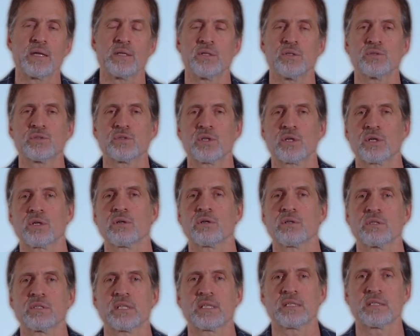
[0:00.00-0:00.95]
and used to
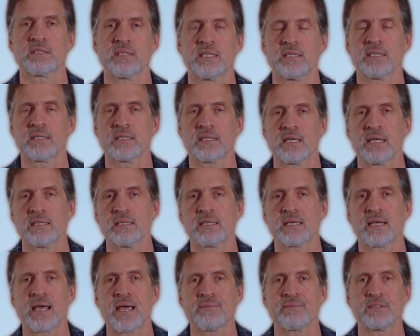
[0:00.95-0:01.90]
occur in the
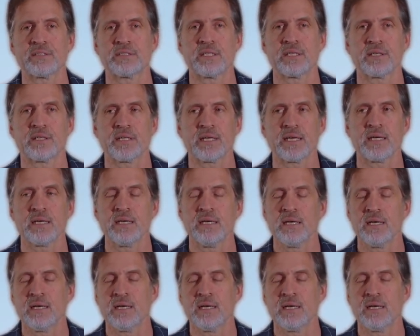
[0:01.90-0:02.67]
cafeteria